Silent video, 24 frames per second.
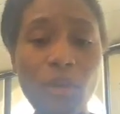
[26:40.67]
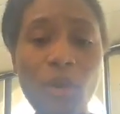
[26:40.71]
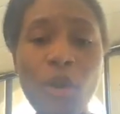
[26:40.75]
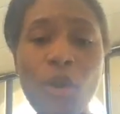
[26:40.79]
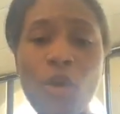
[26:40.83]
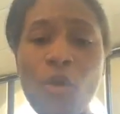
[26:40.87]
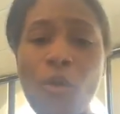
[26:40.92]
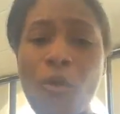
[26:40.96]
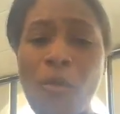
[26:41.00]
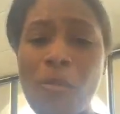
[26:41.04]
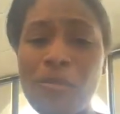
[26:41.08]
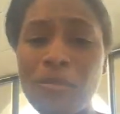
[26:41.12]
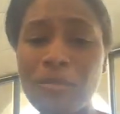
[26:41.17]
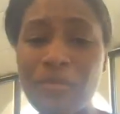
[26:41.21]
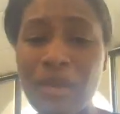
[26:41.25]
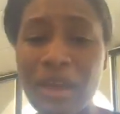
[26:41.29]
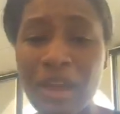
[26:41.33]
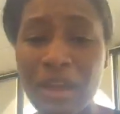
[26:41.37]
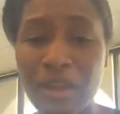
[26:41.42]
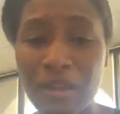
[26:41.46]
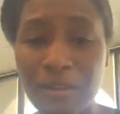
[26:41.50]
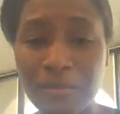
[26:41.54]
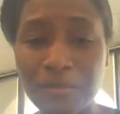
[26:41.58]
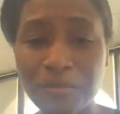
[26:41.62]
Oh
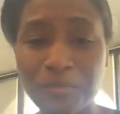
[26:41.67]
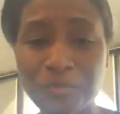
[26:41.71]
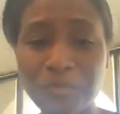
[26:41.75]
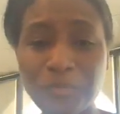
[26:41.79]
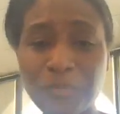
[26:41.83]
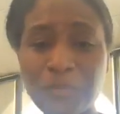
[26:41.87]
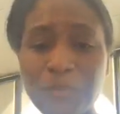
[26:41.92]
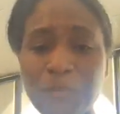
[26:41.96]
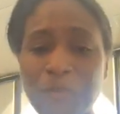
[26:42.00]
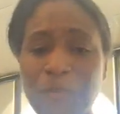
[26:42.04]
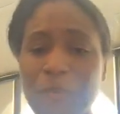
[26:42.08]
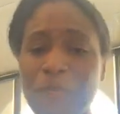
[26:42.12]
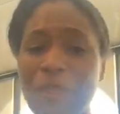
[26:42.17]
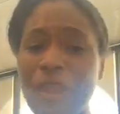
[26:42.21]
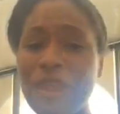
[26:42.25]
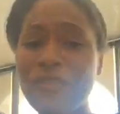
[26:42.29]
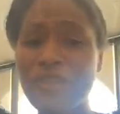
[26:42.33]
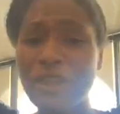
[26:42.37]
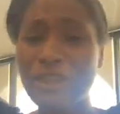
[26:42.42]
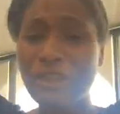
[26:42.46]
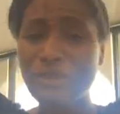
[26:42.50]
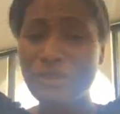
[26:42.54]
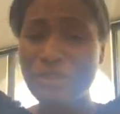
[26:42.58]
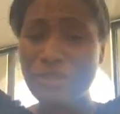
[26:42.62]
man.
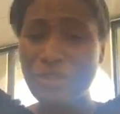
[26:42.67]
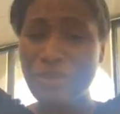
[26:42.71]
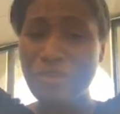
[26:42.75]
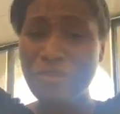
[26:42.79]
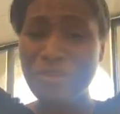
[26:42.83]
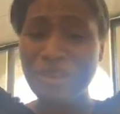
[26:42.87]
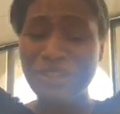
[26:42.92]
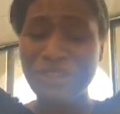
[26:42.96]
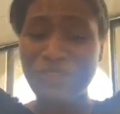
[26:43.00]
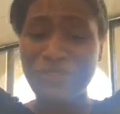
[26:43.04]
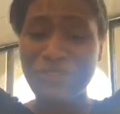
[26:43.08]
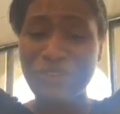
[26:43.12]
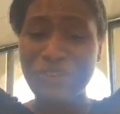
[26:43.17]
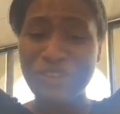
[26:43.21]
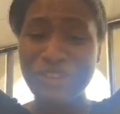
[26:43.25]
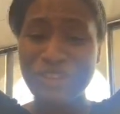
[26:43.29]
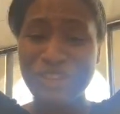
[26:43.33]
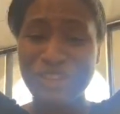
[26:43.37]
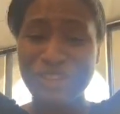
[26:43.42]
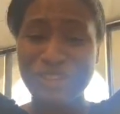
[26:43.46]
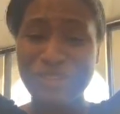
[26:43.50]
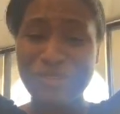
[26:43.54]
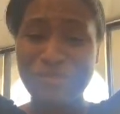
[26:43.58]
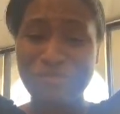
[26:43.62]
Thank you so much for
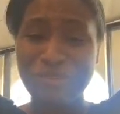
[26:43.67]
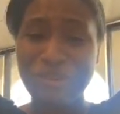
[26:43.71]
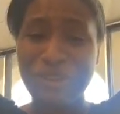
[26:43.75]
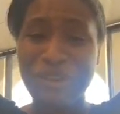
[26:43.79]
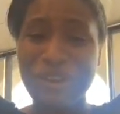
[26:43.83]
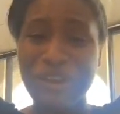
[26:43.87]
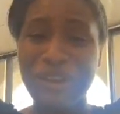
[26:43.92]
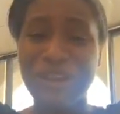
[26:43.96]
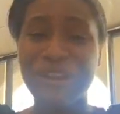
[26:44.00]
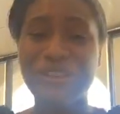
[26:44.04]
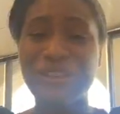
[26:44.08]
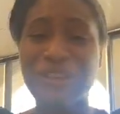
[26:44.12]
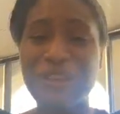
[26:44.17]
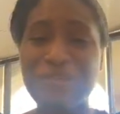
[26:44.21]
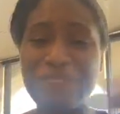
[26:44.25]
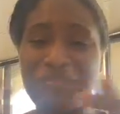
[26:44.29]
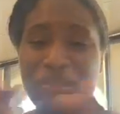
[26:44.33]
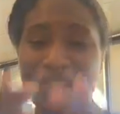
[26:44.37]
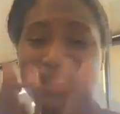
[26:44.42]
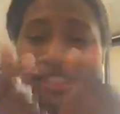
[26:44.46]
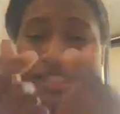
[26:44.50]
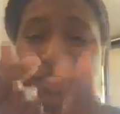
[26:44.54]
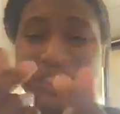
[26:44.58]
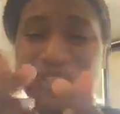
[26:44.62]
the super heart. That
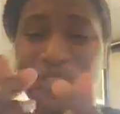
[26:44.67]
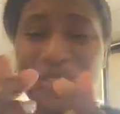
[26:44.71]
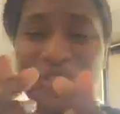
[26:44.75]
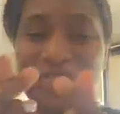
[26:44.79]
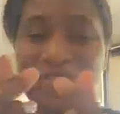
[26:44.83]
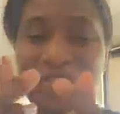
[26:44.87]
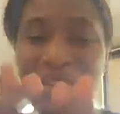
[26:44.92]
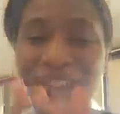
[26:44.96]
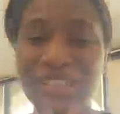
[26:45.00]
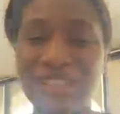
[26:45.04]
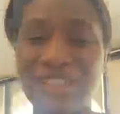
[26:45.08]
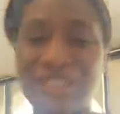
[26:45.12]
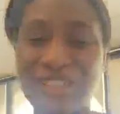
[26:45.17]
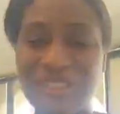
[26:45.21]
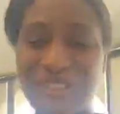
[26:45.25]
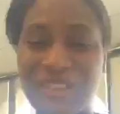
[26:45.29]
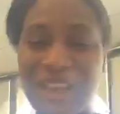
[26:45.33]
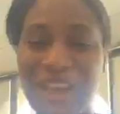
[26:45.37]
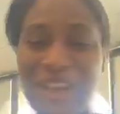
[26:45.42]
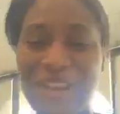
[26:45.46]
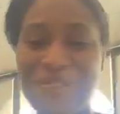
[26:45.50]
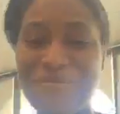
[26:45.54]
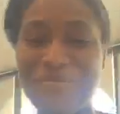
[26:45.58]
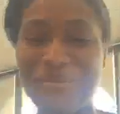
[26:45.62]
means so much.
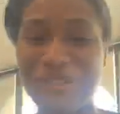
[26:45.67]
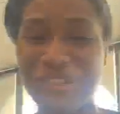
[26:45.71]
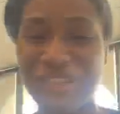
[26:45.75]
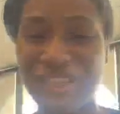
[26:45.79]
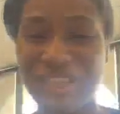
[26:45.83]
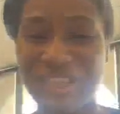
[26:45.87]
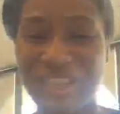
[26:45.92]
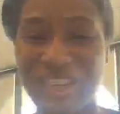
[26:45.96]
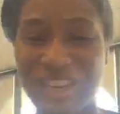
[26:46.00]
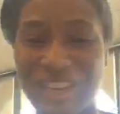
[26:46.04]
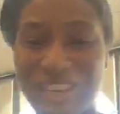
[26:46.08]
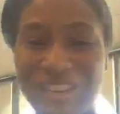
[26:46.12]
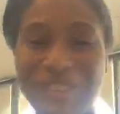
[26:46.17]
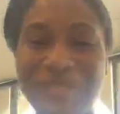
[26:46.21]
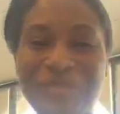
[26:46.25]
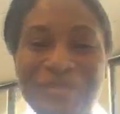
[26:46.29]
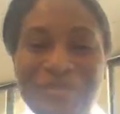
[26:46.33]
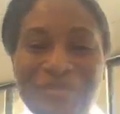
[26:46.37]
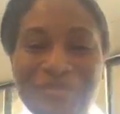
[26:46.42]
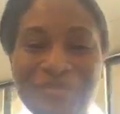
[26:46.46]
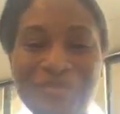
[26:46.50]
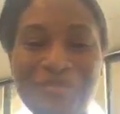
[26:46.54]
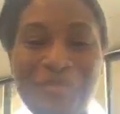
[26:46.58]
I appreciate it.